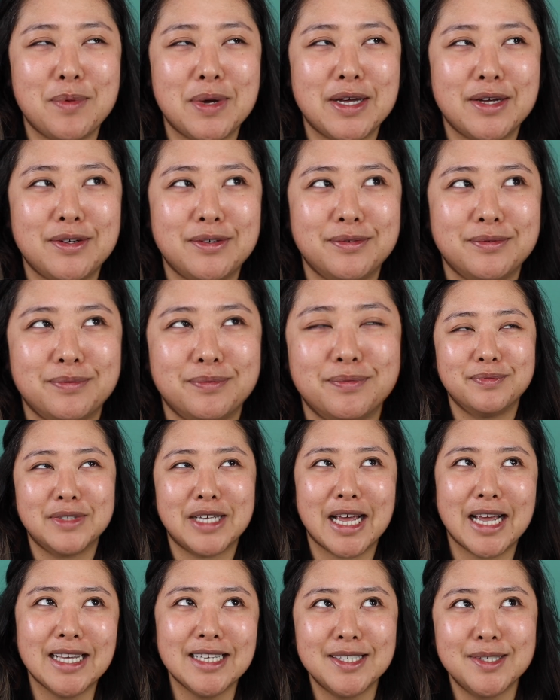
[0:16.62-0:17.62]
Well,
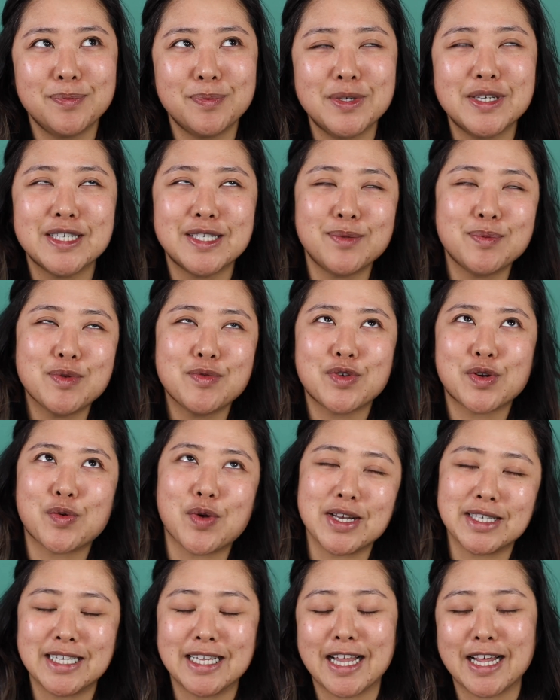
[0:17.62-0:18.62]
it's been
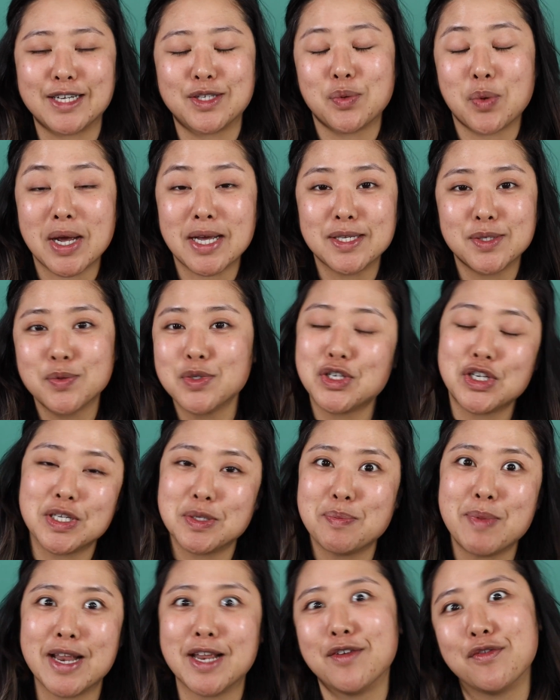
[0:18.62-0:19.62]
requested like twice, which
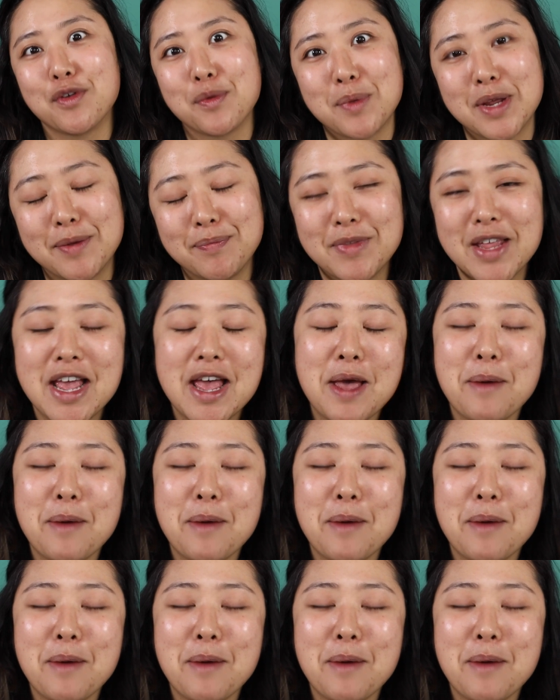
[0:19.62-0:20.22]
is many for me.